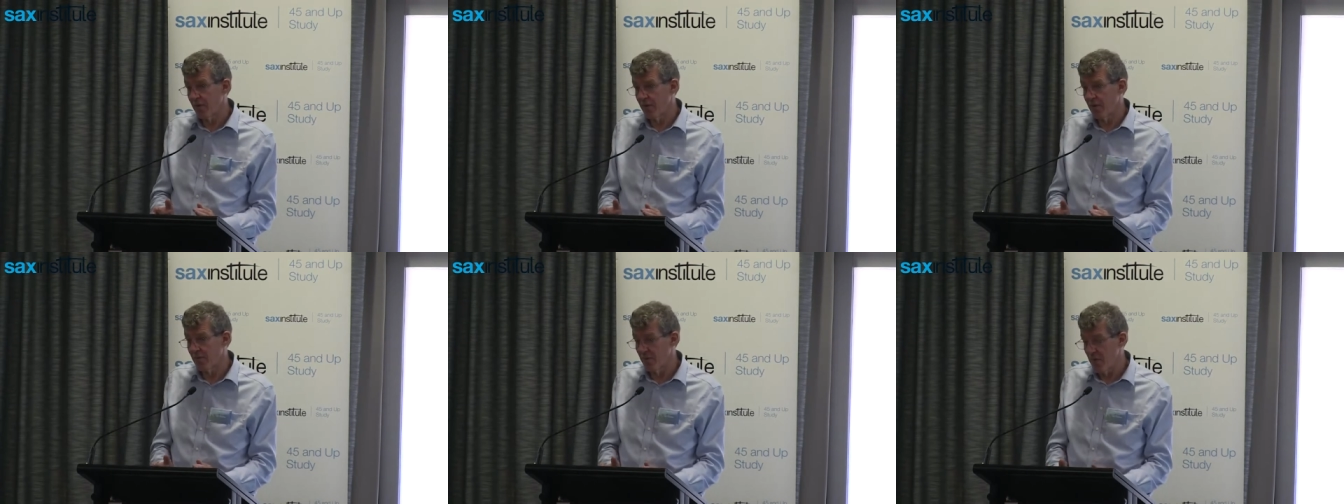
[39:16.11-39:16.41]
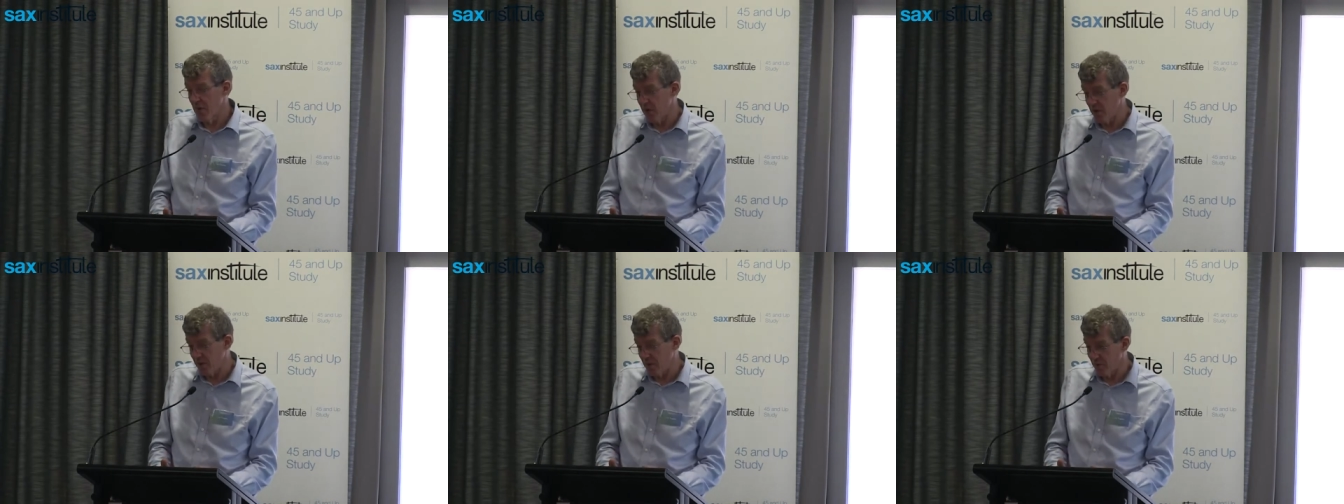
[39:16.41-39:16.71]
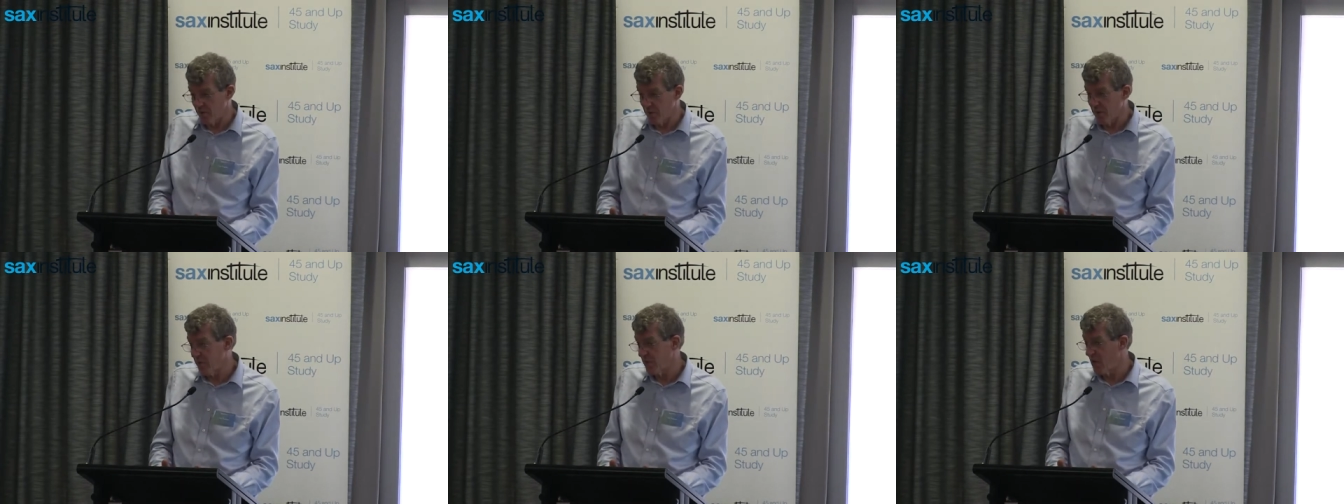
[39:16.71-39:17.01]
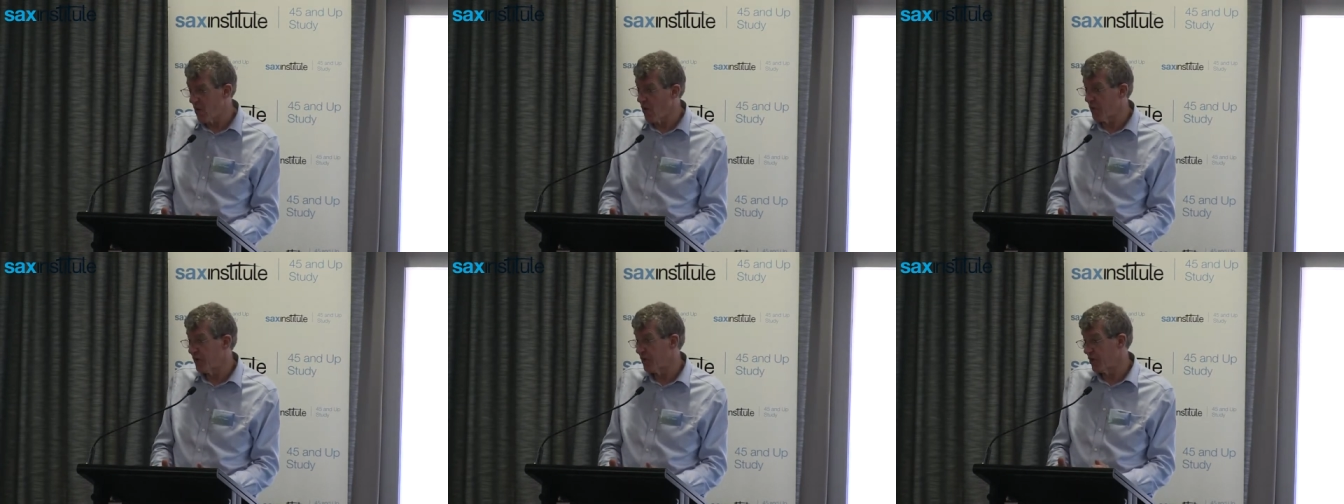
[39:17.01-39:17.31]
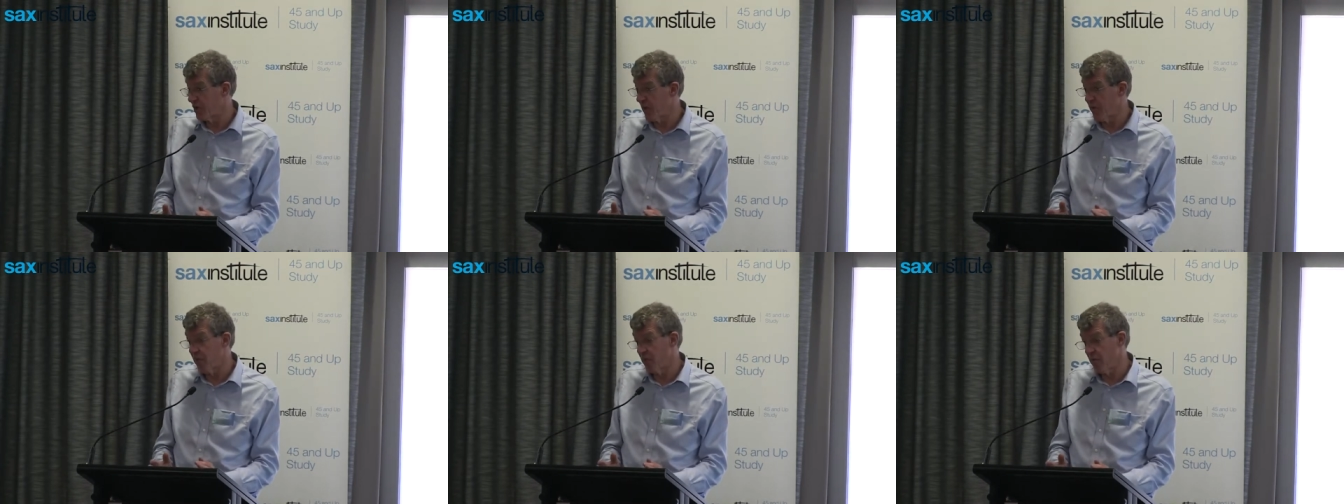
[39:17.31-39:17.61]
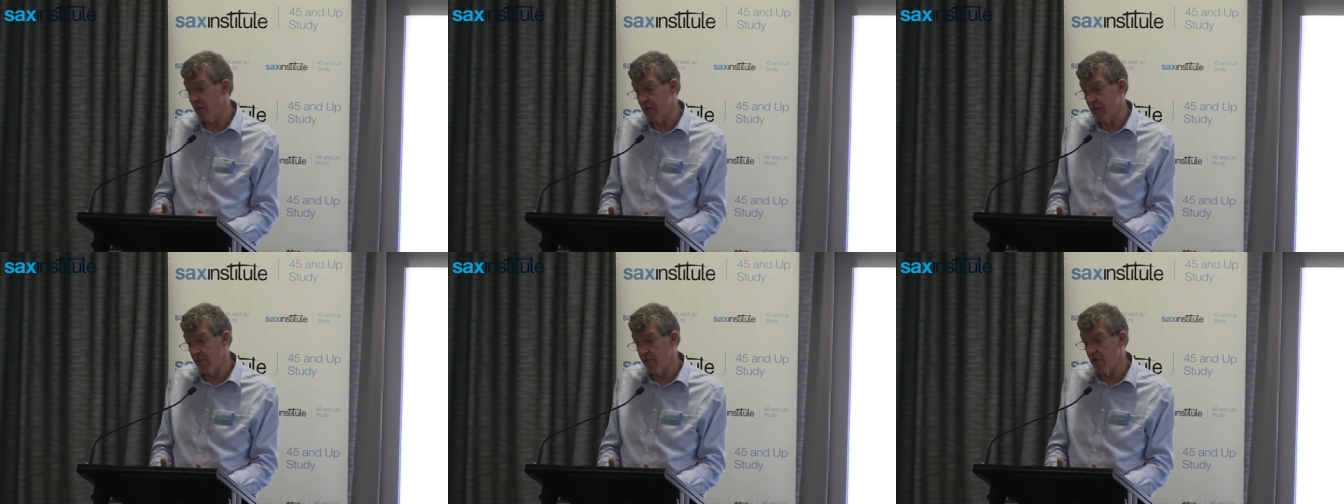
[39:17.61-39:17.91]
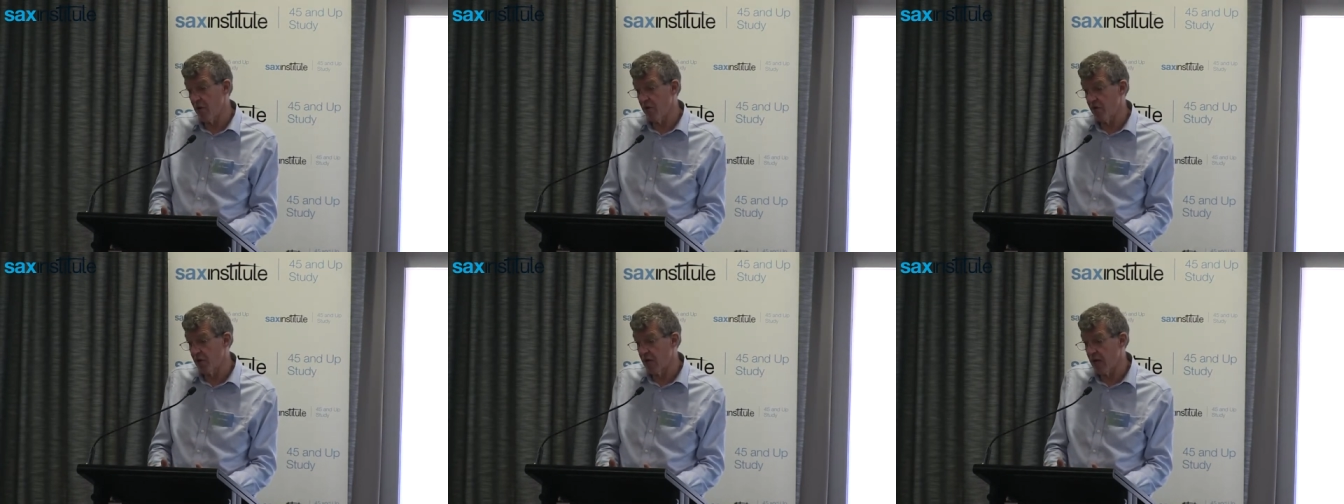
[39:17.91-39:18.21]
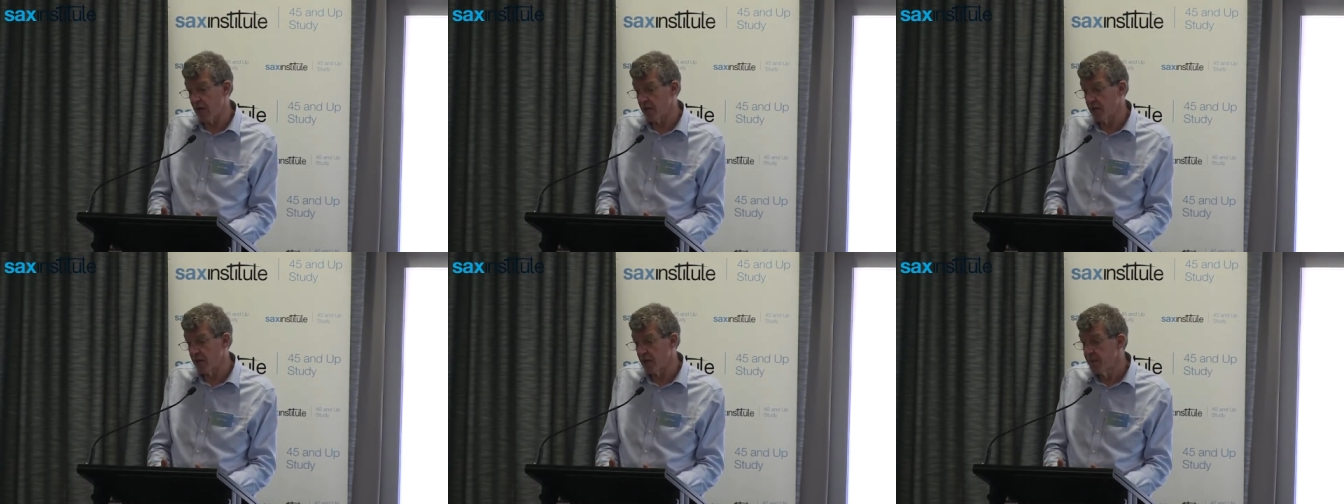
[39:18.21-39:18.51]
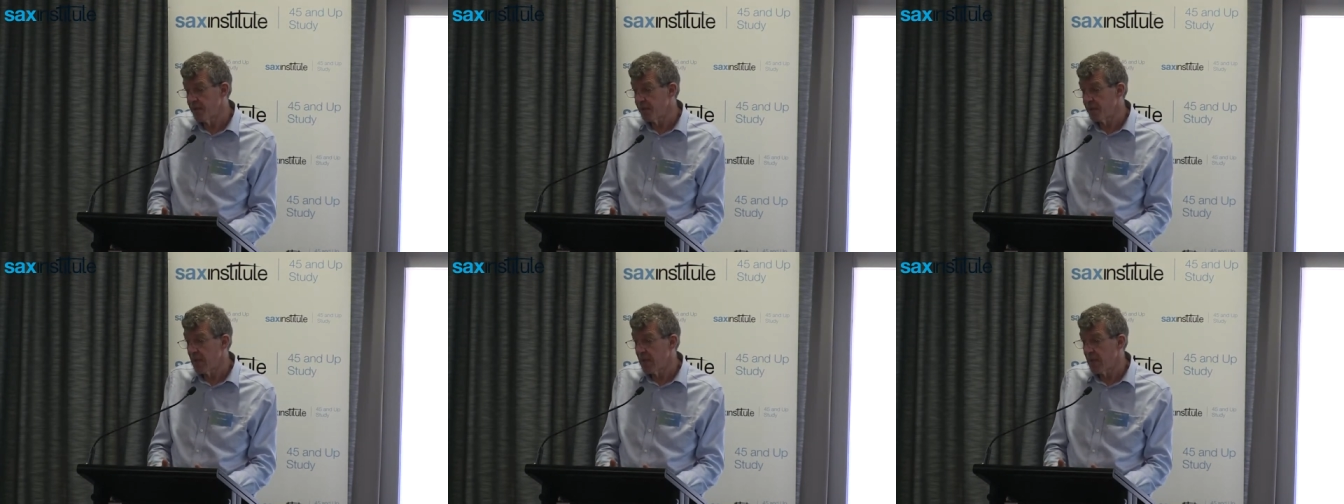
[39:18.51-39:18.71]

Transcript: the minister would have called shovel ready projects